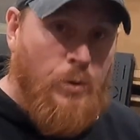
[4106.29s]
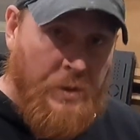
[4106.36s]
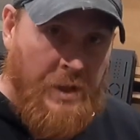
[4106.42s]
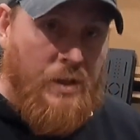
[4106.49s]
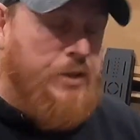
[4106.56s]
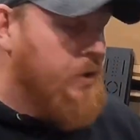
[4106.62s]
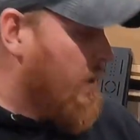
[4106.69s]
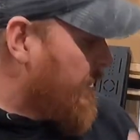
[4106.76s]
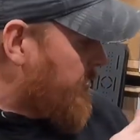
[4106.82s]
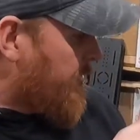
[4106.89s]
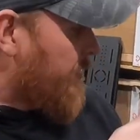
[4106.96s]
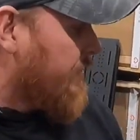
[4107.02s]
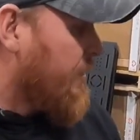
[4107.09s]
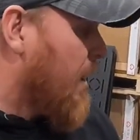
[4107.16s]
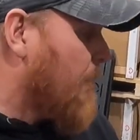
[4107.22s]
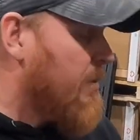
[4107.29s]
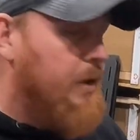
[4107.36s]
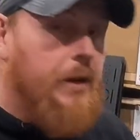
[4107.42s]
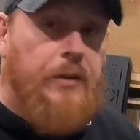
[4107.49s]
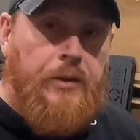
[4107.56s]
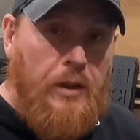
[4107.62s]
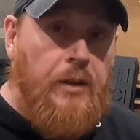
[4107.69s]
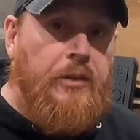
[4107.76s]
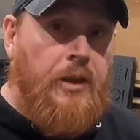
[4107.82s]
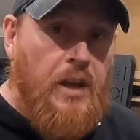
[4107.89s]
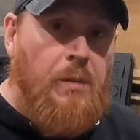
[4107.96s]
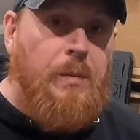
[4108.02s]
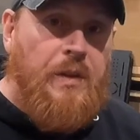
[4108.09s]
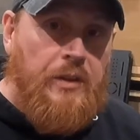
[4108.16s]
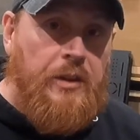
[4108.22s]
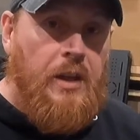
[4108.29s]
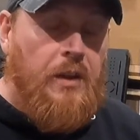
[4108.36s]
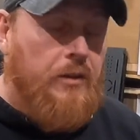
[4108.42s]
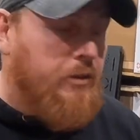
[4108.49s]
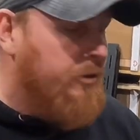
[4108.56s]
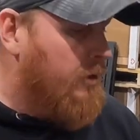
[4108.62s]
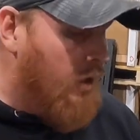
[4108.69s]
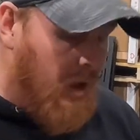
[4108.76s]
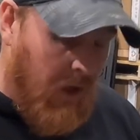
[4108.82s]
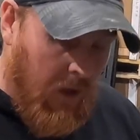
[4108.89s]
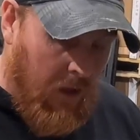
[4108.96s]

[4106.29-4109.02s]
your ditch light to the top of this is M six.